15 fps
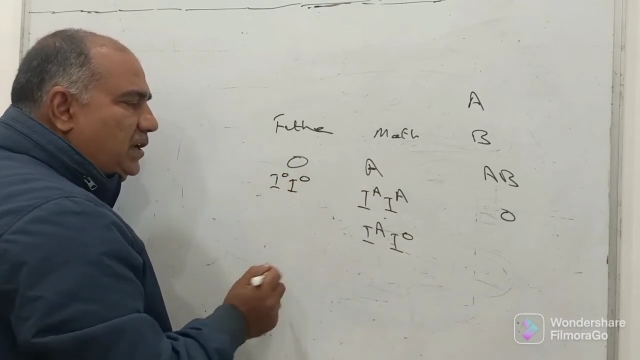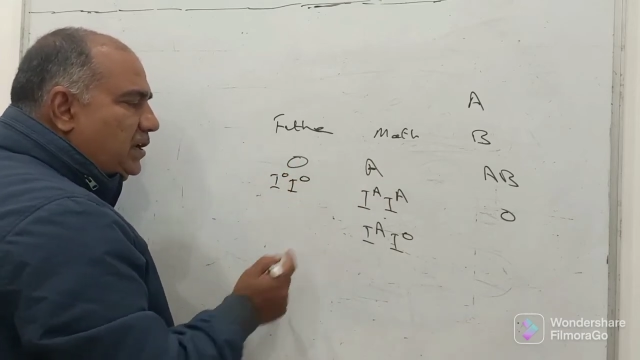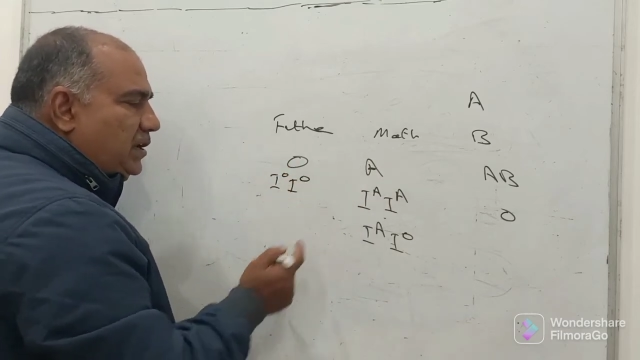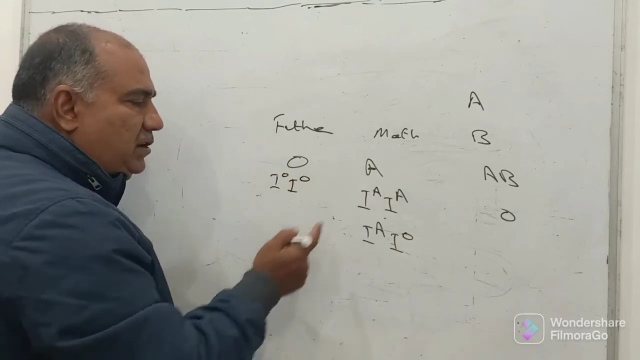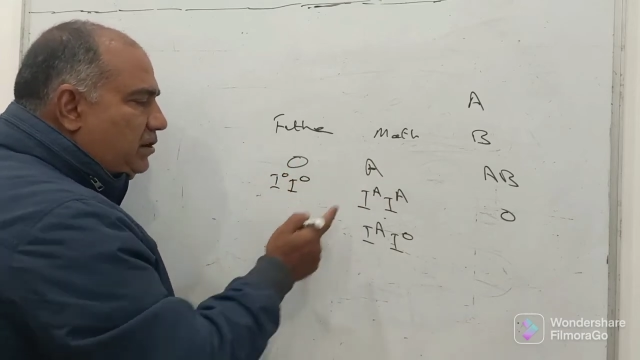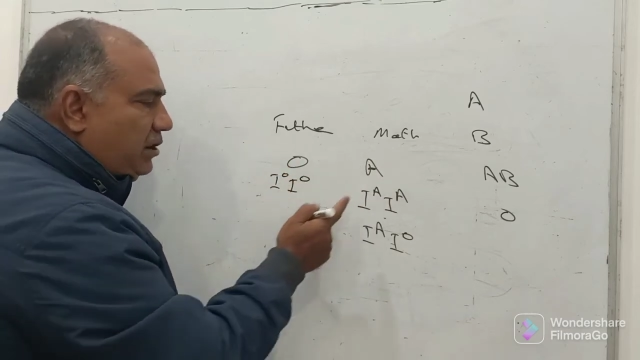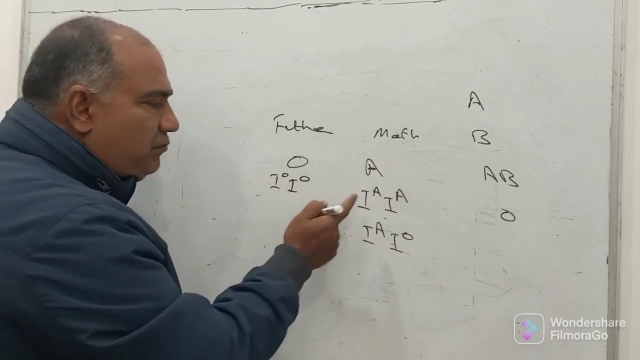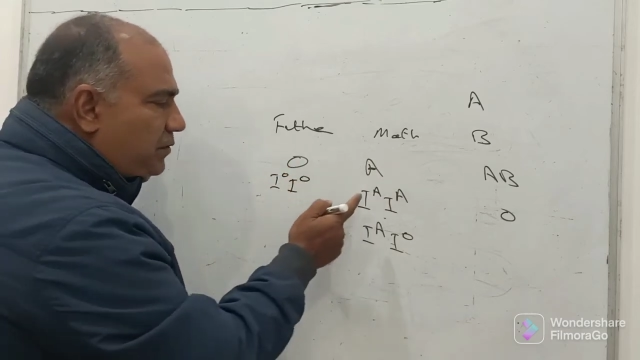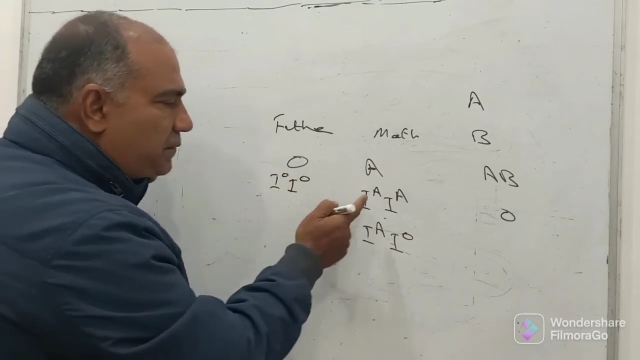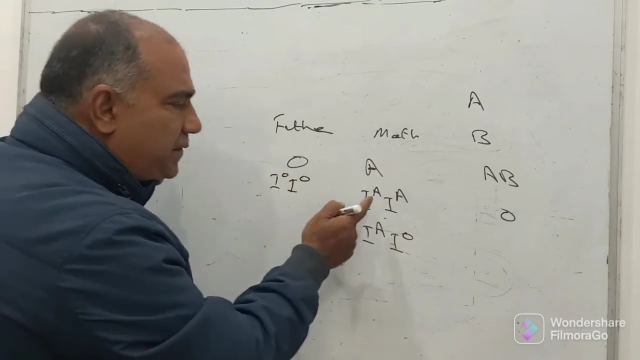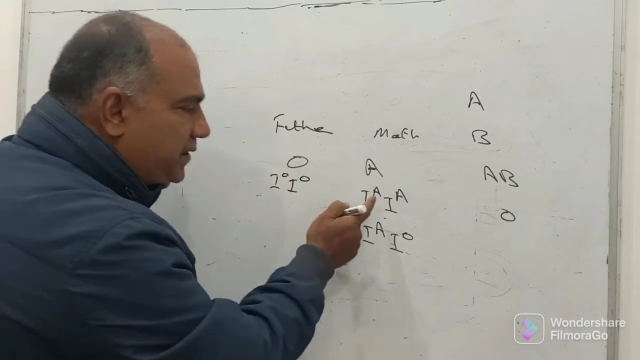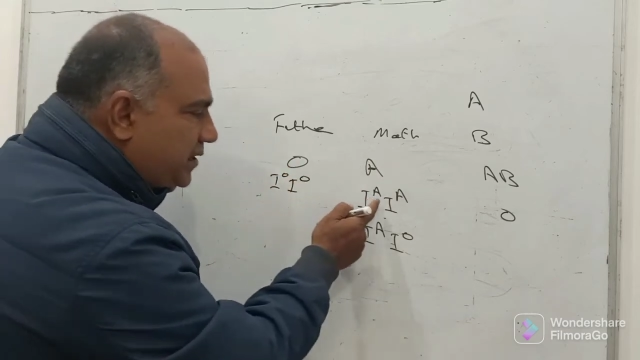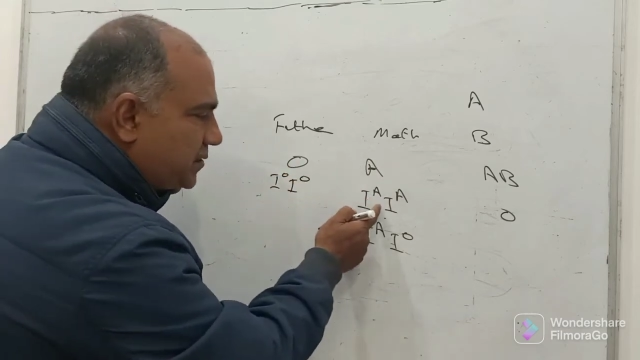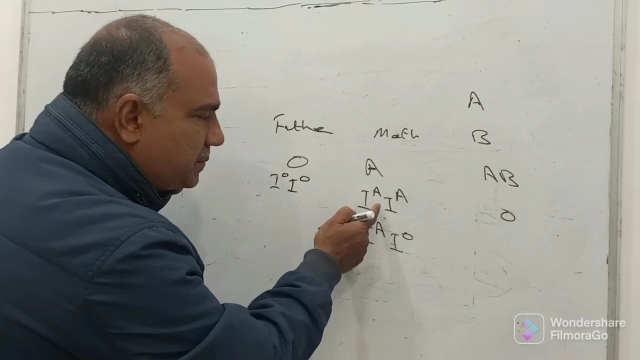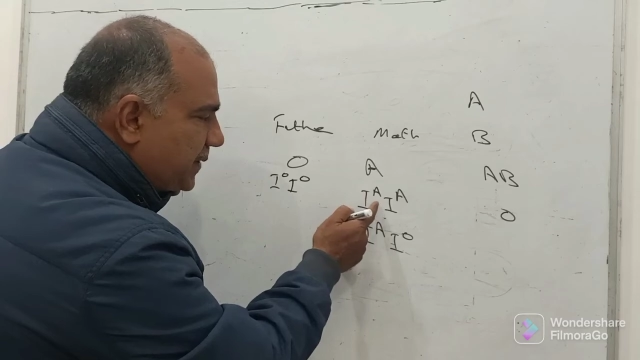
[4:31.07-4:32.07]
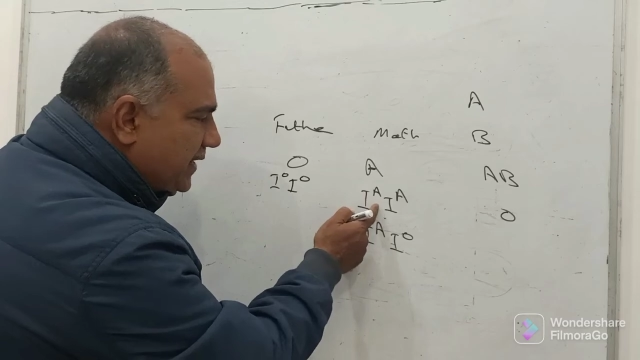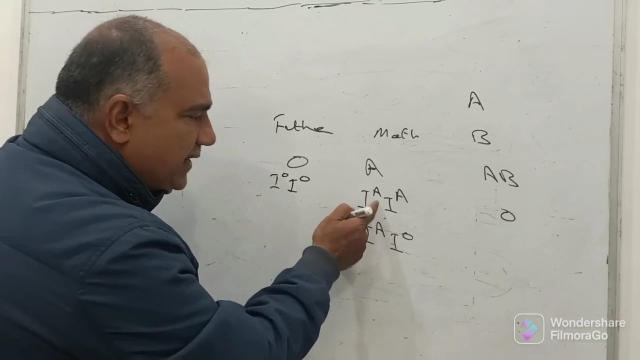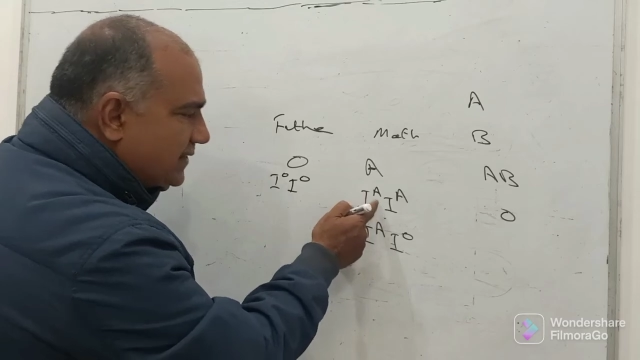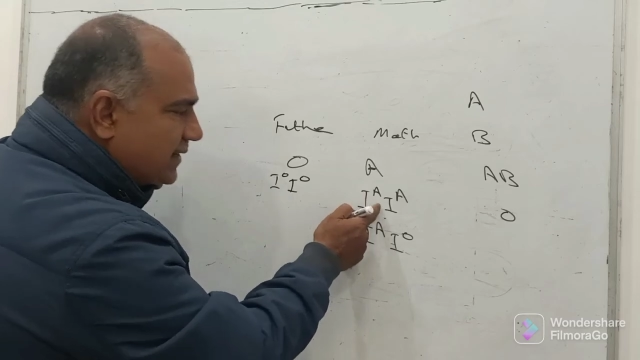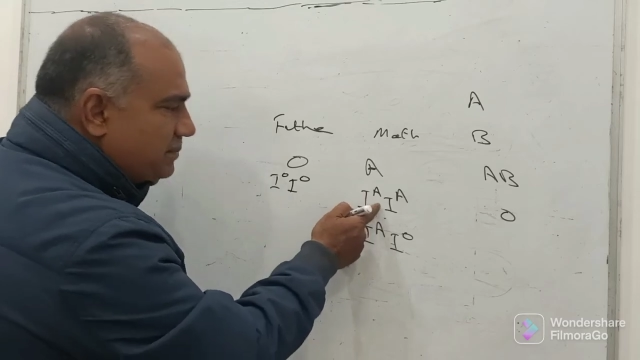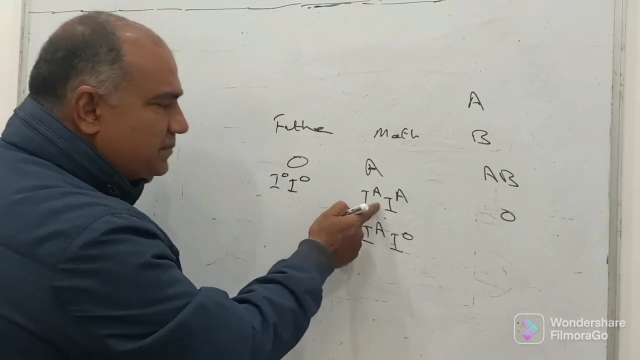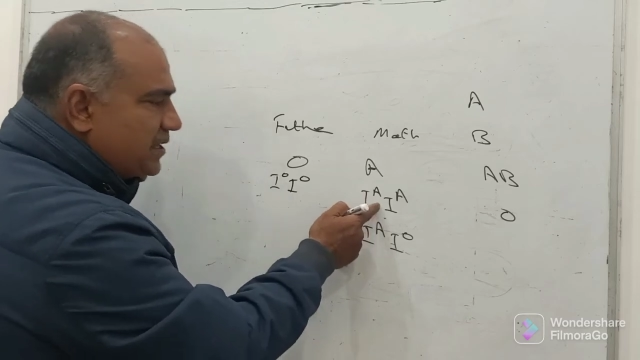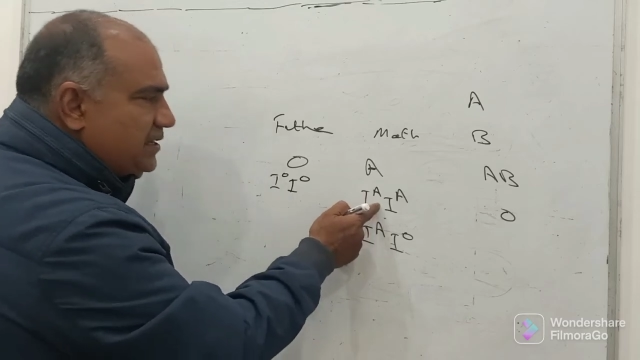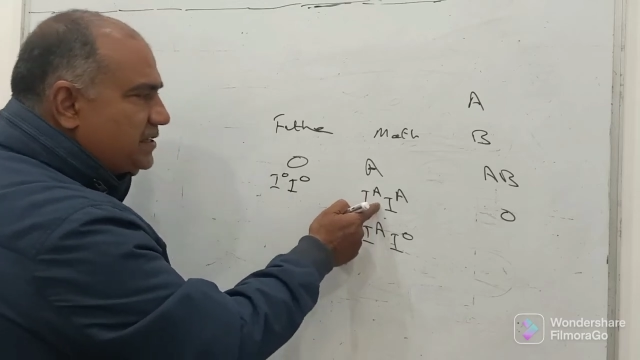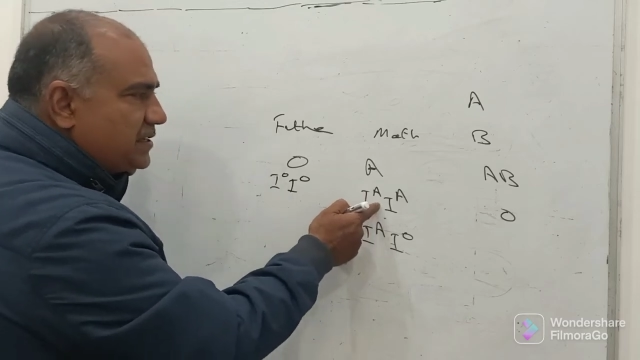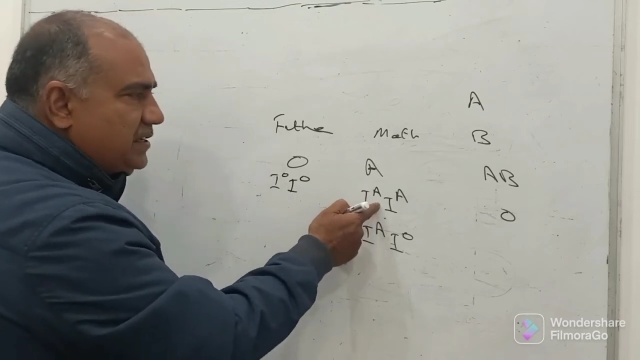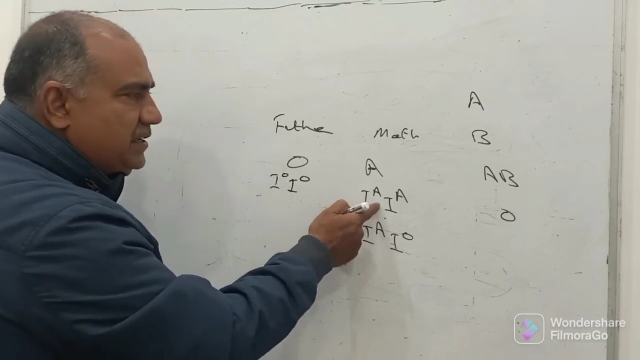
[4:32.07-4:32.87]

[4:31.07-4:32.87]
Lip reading: Now if it is because of this,